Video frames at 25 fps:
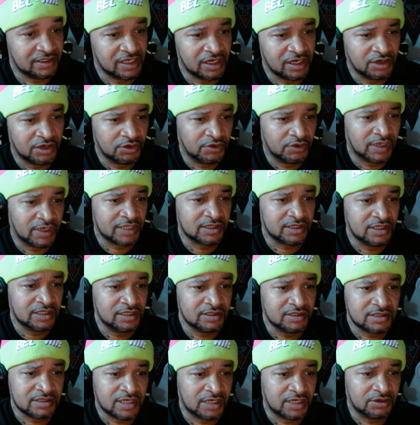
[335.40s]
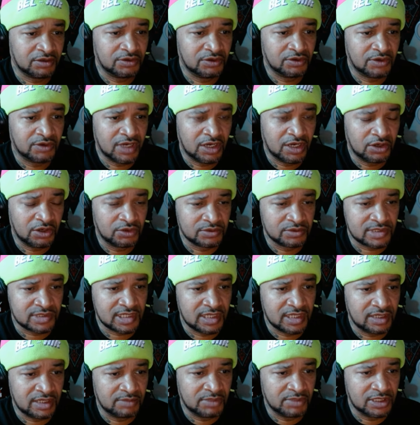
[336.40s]
I don't know. I think I don't know how old
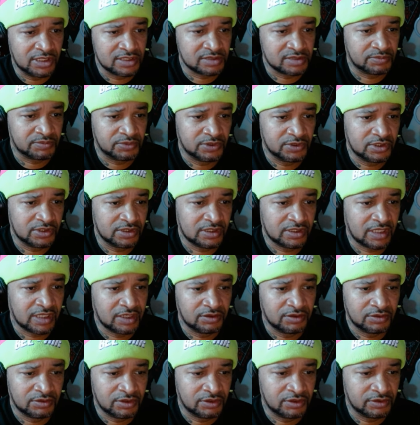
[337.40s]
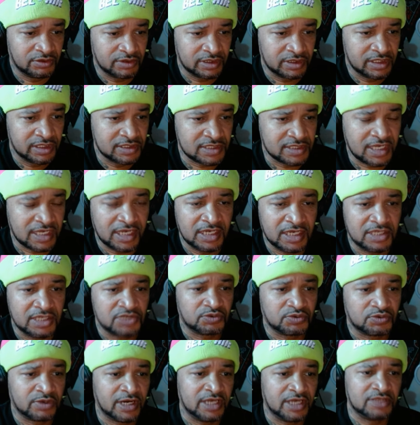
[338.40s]
Tom is. I'm pretty. I don't know his age
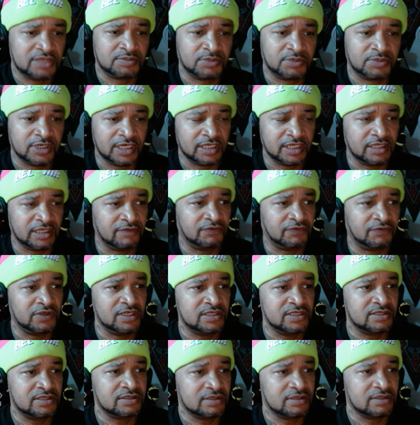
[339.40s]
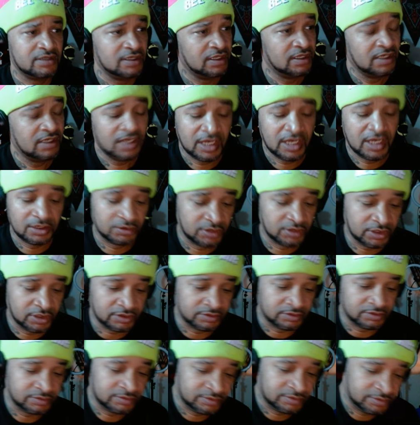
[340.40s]
range, but if he's, I don't
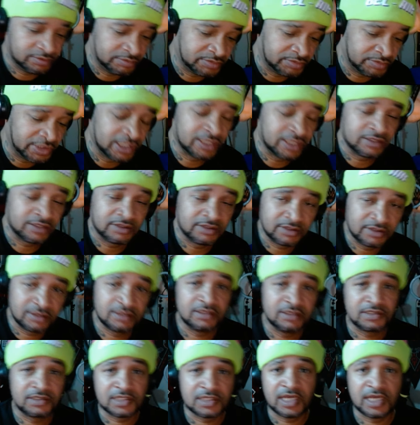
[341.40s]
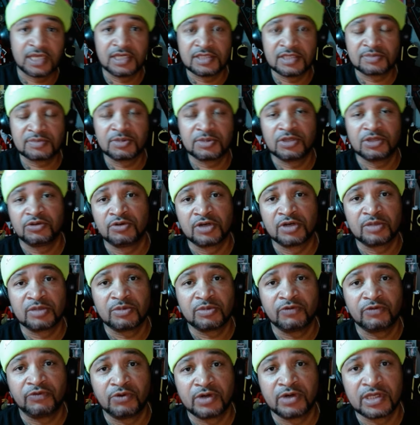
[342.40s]
know. But he say he's been doing it
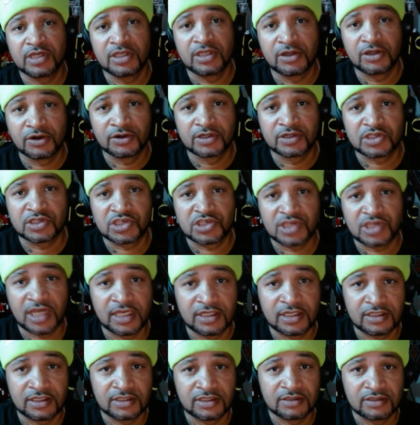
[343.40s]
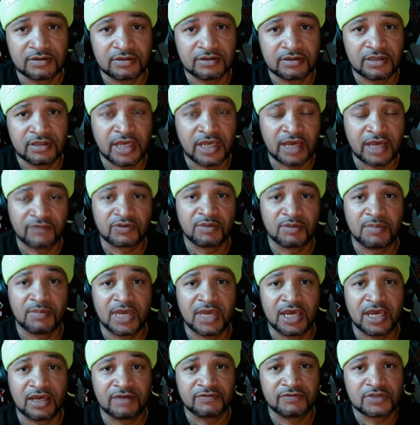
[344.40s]
before he heard of Shady
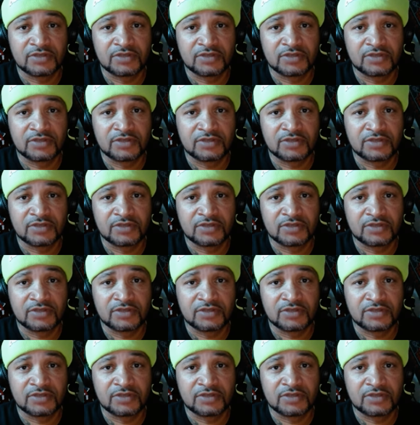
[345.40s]
Aftermath.